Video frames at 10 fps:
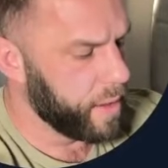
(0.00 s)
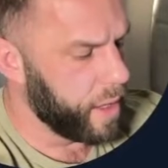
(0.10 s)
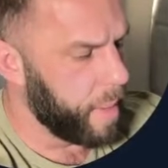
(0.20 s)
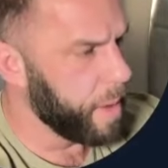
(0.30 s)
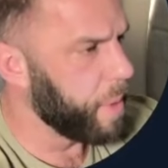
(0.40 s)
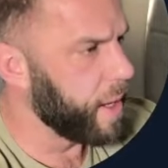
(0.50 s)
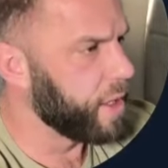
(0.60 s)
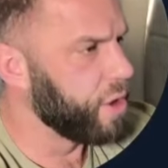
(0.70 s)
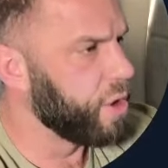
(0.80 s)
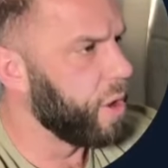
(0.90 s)
So I'm gonna press
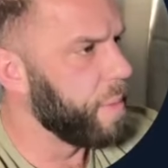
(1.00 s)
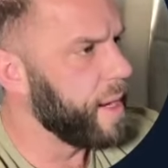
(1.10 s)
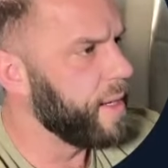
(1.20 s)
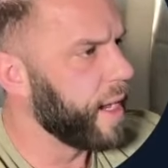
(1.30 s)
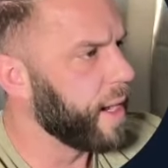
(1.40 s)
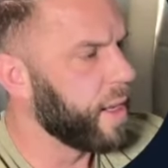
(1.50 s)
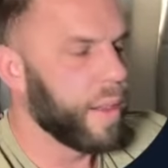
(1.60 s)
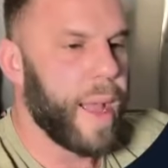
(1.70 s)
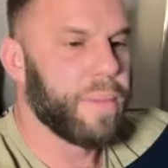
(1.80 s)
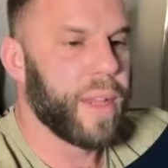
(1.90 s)
control B to kind of
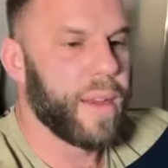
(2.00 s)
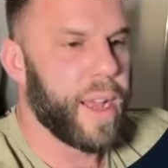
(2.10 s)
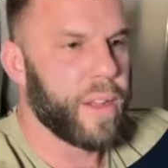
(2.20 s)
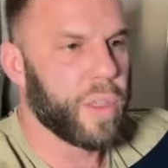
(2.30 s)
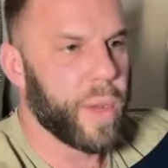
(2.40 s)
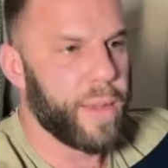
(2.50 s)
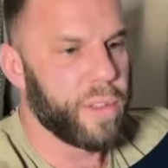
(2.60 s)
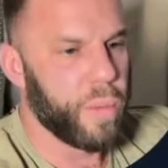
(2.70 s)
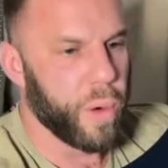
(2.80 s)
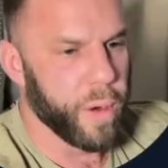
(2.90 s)
collapse that down so we
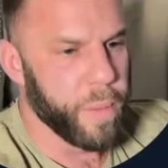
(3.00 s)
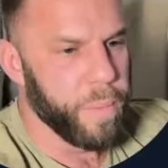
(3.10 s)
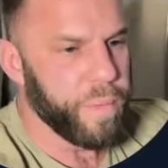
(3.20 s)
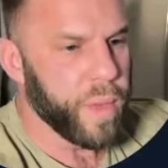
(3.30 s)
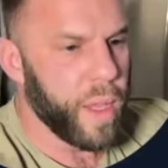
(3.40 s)
have some more room.